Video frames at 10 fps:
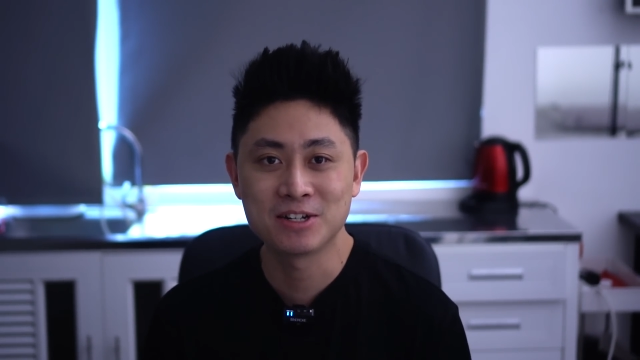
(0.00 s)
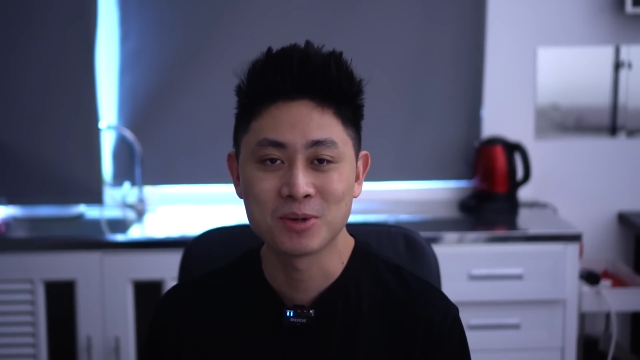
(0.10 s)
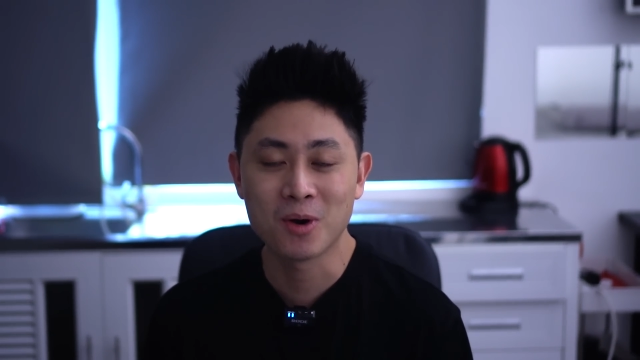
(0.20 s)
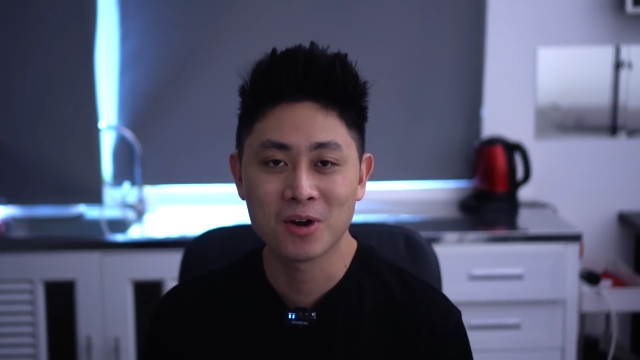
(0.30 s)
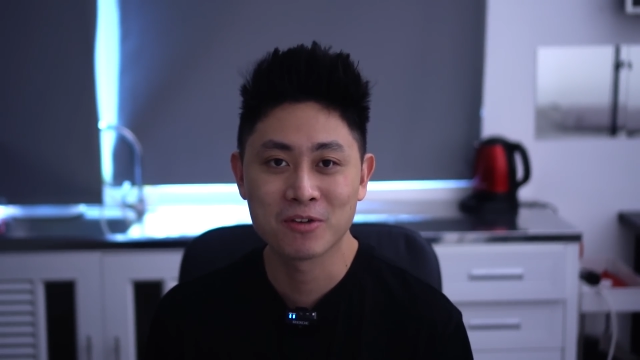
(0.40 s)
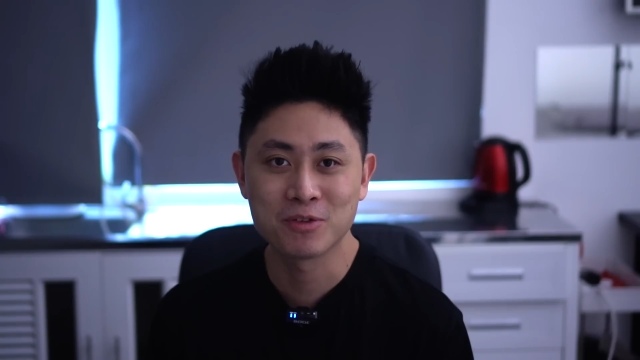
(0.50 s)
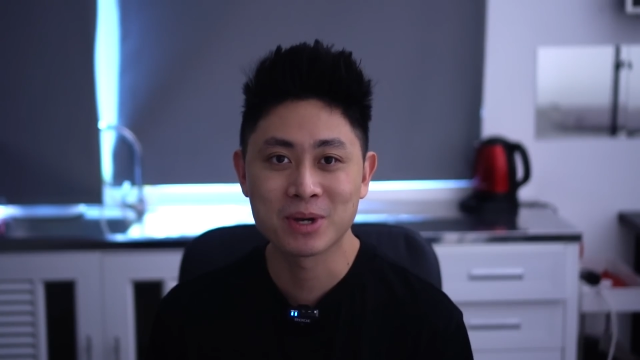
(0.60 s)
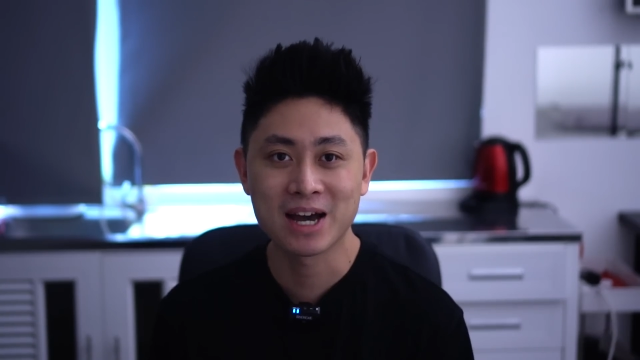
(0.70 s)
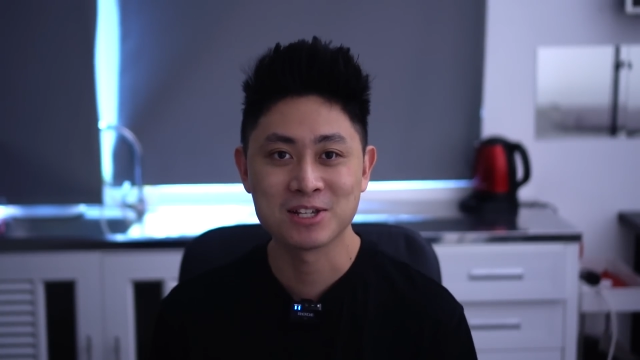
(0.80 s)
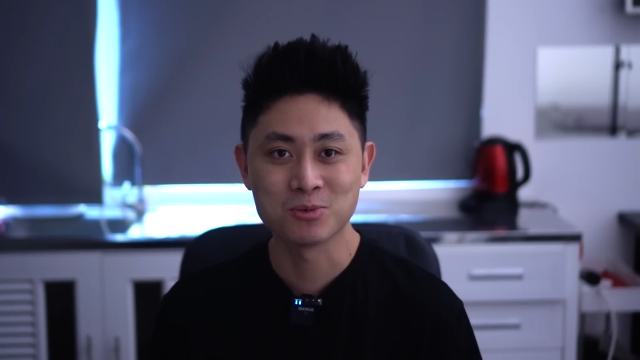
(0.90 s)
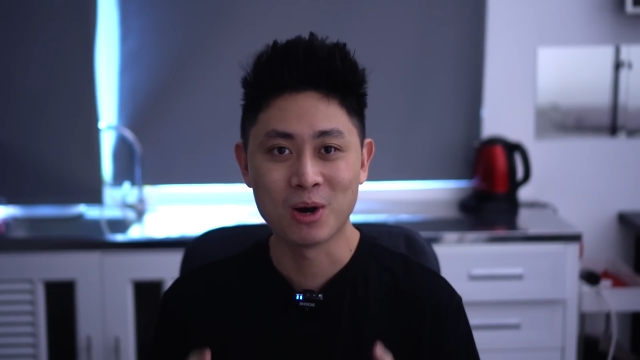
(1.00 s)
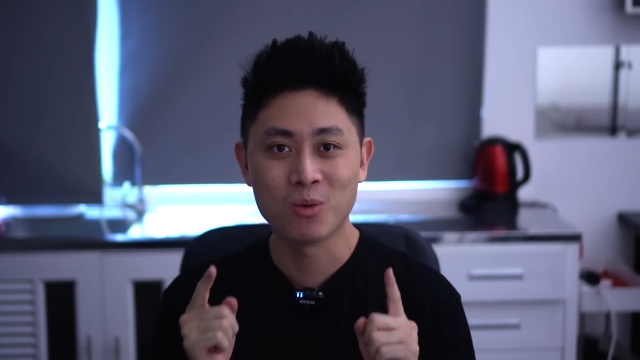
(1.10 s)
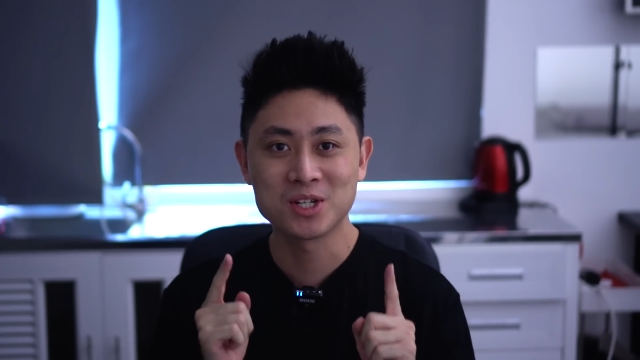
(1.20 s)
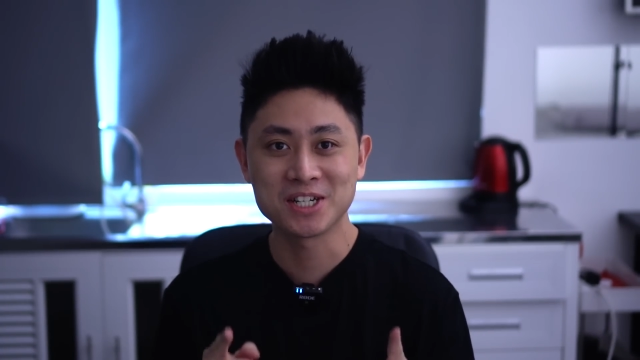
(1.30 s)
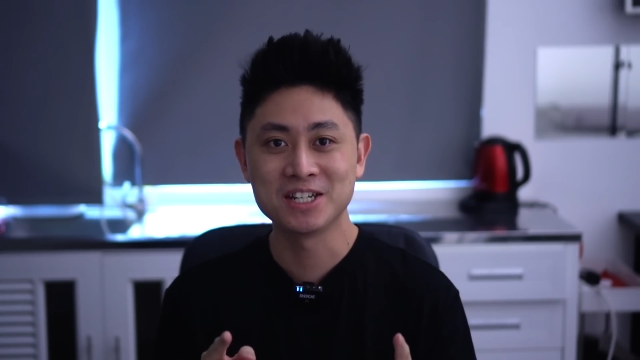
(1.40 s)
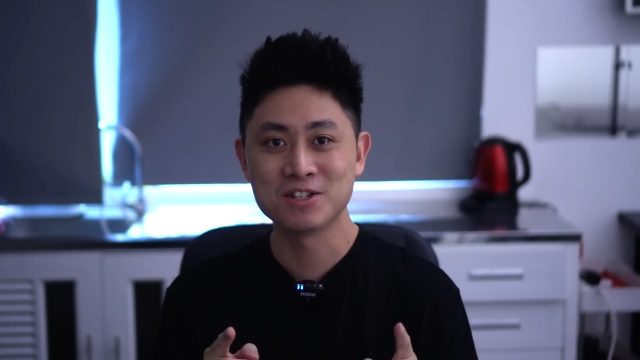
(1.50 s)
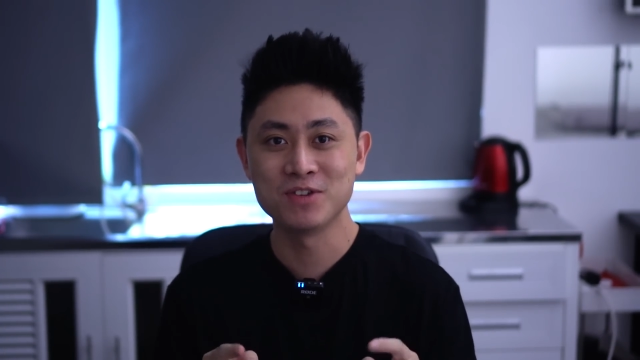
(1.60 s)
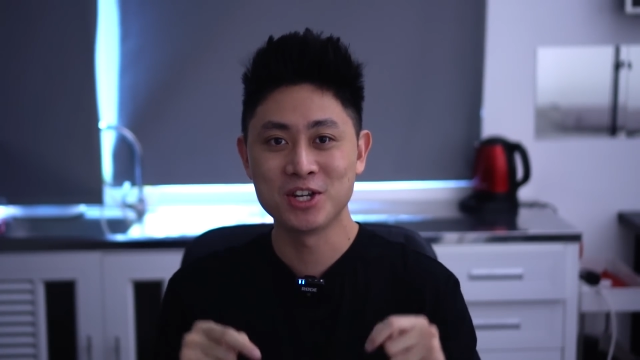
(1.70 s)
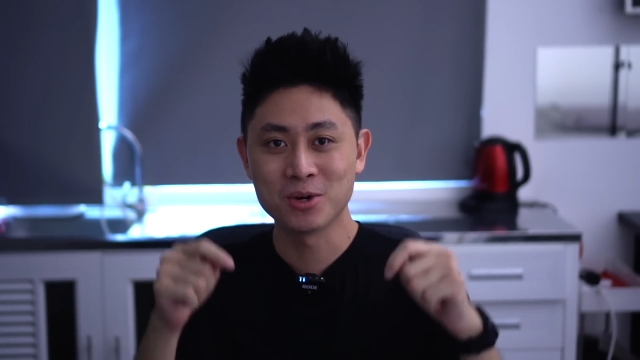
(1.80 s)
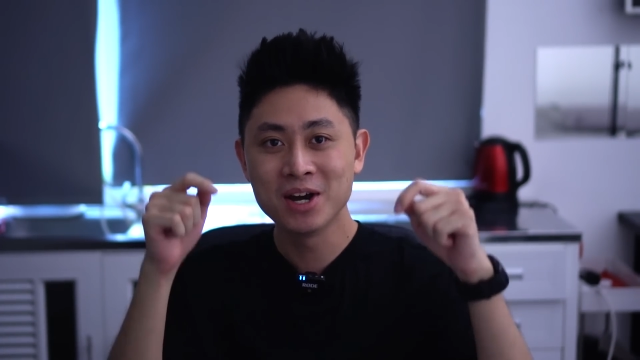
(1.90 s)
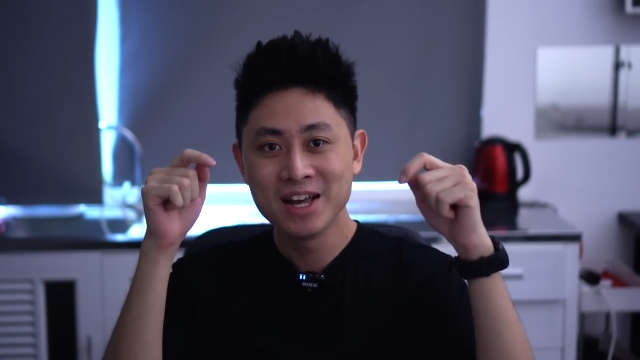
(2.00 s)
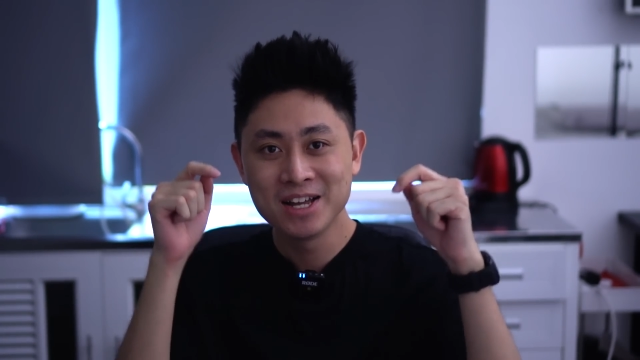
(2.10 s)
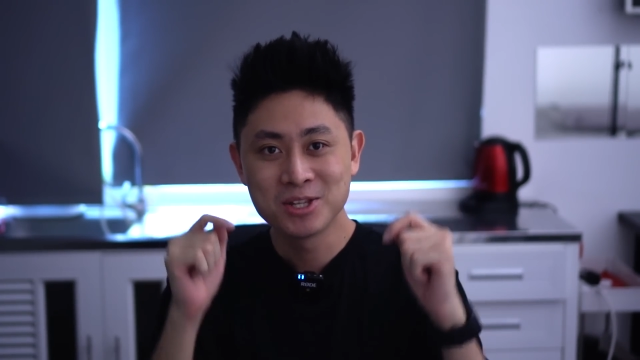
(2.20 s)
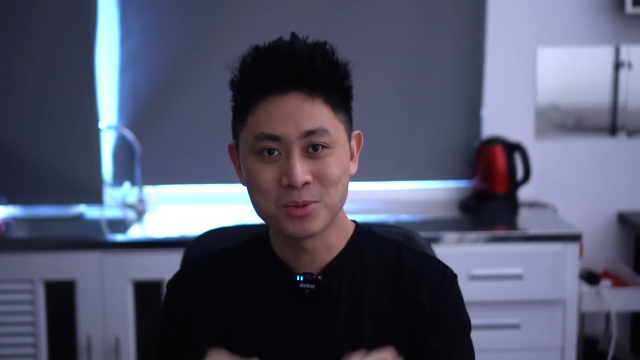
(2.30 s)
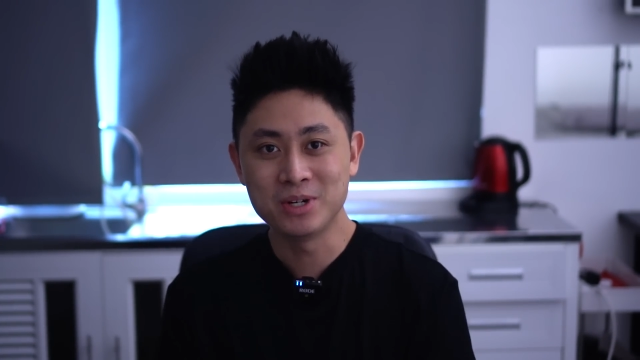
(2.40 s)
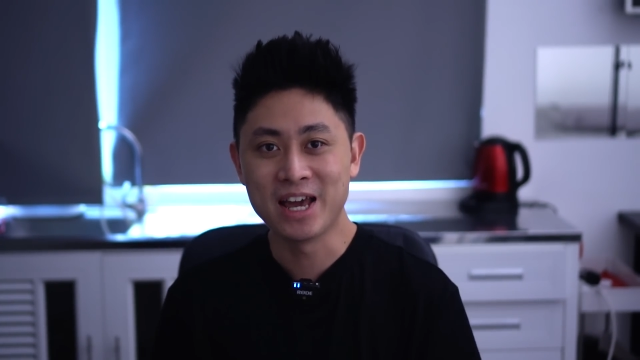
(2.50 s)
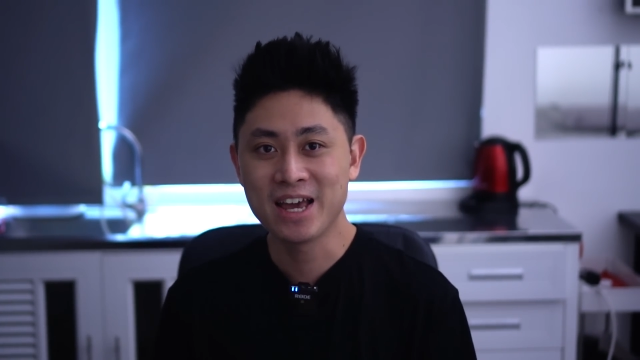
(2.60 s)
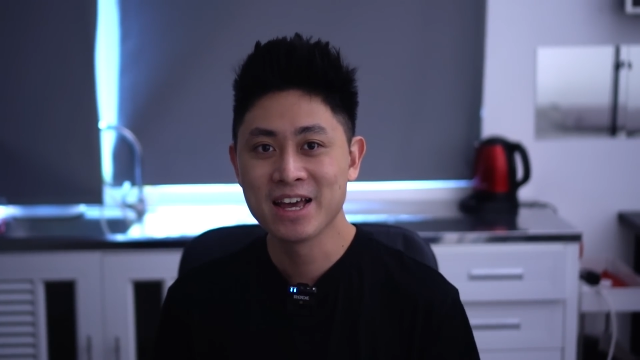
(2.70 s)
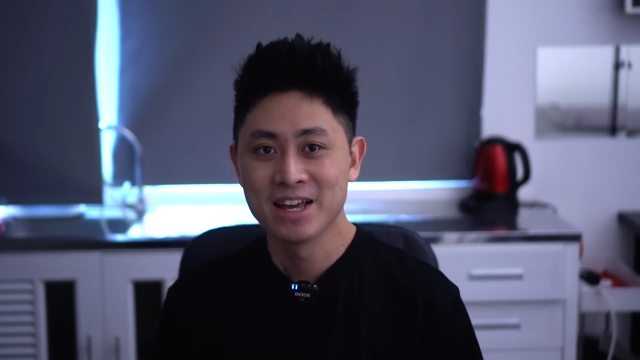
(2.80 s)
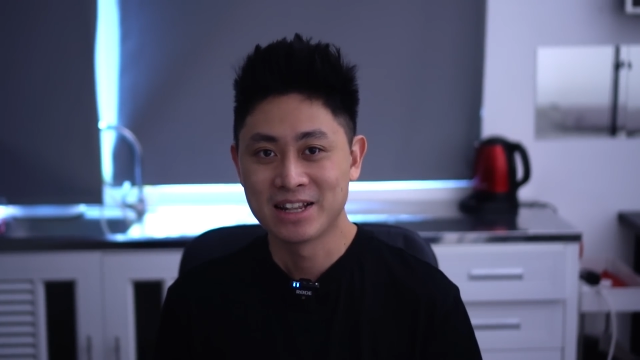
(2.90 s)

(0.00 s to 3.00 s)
to all of you guys who are watching this video today.